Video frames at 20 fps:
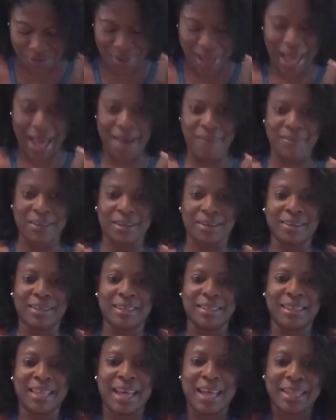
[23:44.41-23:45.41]
Look at that.
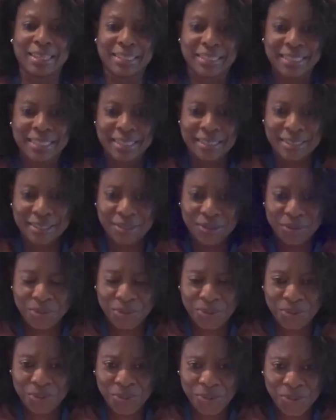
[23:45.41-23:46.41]

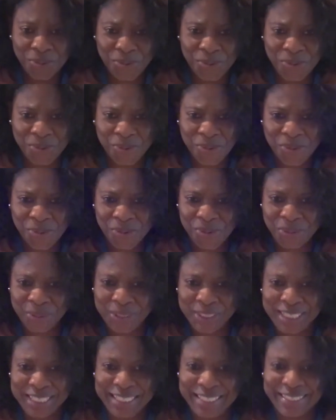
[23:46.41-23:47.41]
Ooh, just
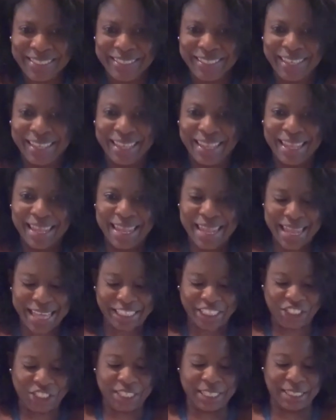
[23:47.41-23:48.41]
delicious
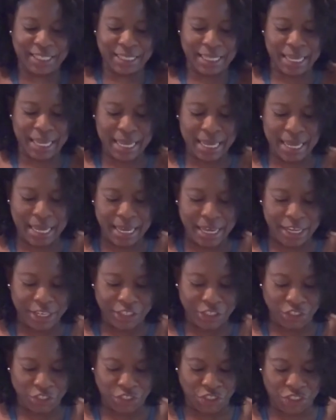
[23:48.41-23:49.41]

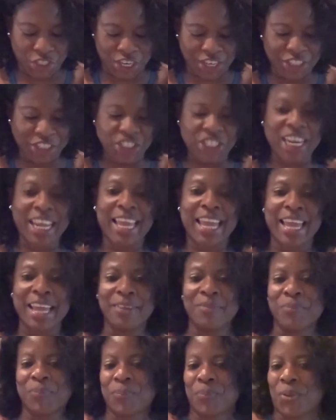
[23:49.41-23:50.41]
jerk chicken
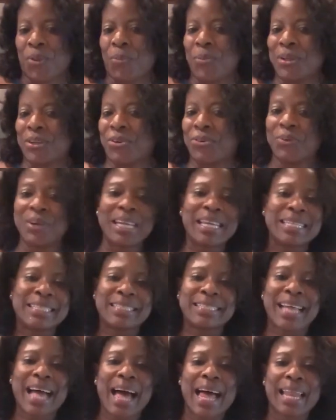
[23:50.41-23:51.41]
with Greek
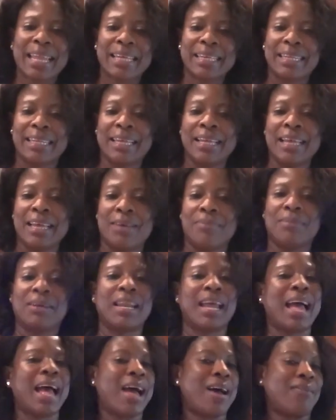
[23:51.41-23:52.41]
salad. I'm gonna have
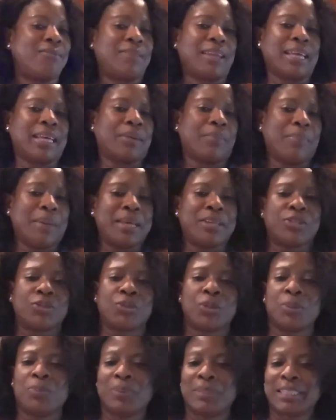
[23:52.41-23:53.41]
like a baked sweet
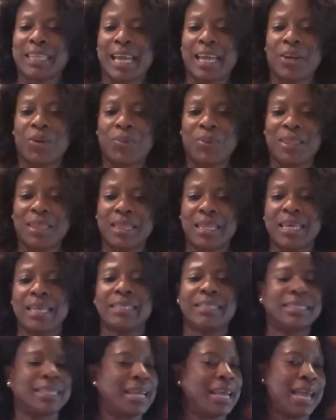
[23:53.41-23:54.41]
potato with this,
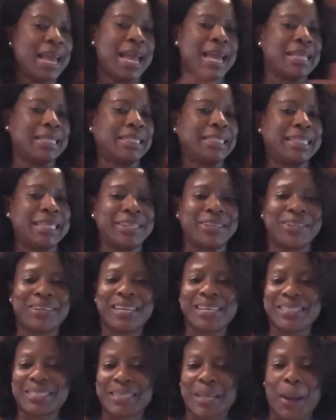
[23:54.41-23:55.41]
and dinner is
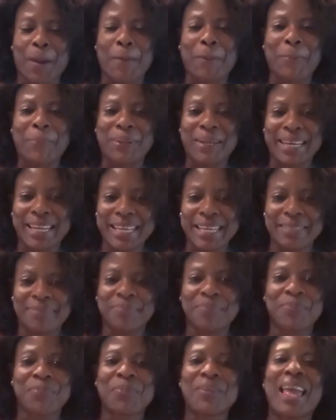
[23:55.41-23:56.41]
complete.
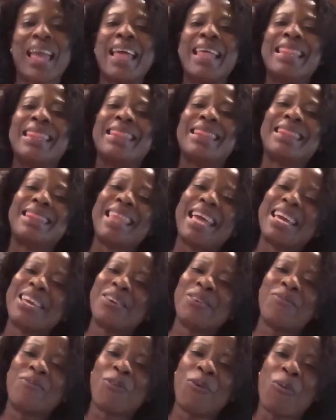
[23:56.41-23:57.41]
Thank you for
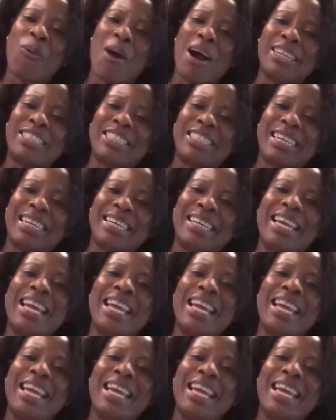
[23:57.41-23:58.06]
watching.